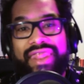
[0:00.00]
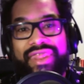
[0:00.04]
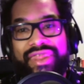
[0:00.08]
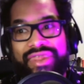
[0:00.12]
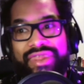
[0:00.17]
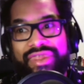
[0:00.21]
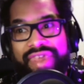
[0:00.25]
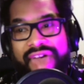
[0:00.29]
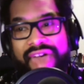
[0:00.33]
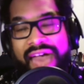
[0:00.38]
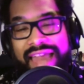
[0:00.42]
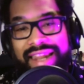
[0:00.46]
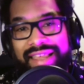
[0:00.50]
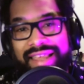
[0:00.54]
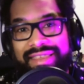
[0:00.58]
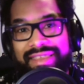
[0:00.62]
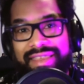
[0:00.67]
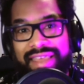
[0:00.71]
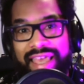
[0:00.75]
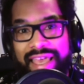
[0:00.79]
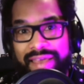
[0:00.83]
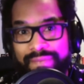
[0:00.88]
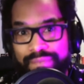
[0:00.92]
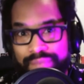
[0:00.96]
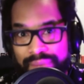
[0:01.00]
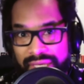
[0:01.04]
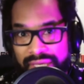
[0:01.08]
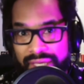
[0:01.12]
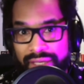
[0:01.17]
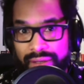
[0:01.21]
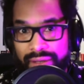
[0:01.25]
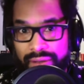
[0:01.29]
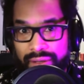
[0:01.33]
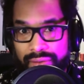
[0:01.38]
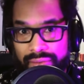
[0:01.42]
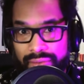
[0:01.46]
that is a
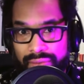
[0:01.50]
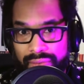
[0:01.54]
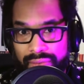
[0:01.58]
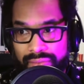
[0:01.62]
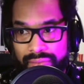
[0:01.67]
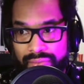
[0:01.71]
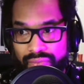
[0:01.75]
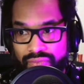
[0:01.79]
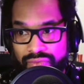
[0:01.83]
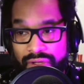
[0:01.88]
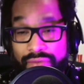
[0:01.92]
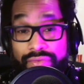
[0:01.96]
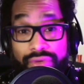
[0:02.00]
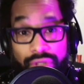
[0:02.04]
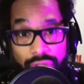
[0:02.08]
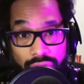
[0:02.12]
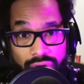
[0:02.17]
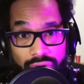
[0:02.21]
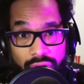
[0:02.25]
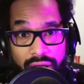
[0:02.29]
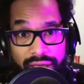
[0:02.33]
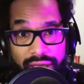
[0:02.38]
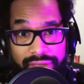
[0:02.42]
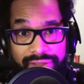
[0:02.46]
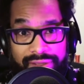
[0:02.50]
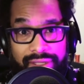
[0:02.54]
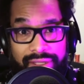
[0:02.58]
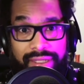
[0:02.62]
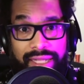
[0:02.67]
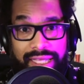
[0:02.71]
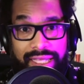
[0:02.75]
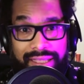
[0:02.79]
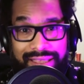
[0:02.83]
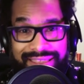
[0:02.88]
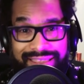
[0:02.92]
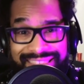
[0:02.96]
big river to cross, to
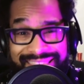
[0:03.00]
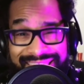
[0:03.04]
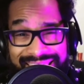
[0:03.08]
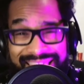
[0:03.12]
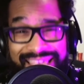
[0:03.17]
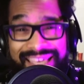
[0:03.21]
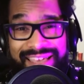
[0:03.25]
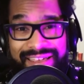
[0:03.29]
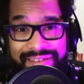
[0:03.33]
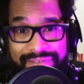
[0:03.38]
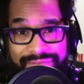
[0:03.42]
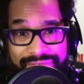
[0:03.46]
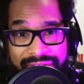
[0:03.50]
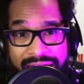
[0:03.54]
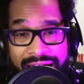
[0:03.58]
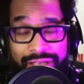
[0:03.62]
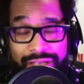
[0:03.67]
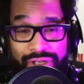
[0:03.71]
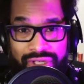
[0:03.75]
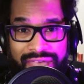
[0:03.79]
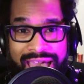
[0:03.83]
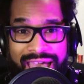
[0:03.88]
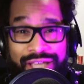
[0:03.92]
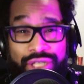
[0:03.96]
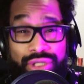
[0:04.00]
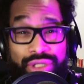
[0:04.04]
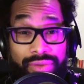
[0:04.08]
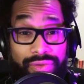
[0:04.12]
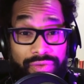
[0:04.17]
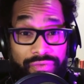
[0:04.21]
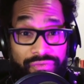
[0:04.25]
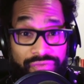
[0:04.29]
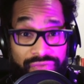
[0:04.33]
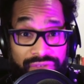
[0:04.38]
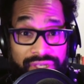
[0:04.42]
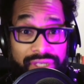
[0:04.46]
like see value, to
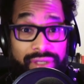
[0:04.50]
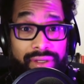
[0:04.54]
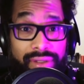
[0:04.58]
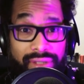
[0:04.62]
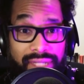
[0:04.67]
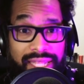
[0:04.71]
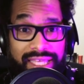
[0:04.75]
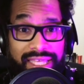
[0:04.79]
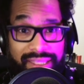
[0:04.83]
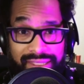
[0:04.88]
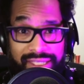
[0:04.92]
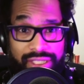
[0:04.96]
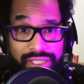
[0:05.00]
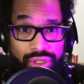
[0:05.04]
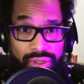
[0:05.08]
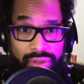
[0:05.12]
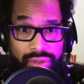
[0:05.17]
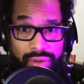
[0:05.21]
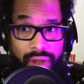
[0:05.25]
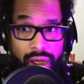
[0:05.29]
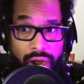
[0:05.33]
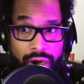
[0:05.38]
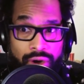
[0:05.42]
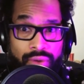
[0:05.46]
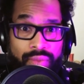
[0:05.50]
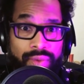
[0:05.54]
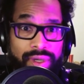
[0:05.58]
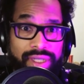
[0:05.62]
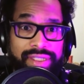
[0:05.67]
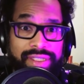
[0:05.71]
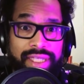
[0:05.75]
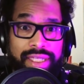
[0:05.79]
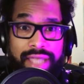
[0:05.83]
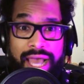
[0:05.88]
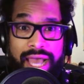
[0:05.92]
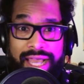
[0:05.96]
actually feel like these are
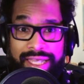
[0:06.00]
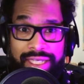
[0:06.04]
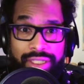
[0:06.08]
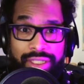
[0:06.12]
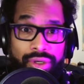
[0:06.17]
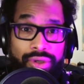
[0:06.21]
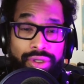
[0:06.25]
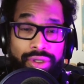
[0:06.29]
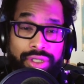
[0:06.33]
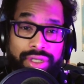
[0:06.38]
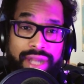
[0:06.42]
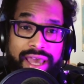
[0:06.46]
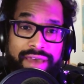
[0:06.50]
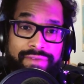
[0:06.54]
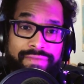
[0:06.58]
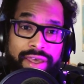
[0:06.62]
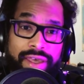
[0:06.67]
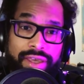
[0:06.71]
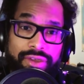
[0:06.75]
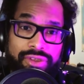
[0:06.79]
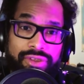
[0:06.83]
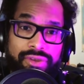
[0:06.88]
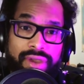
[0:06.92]
artworks that I can own and have value.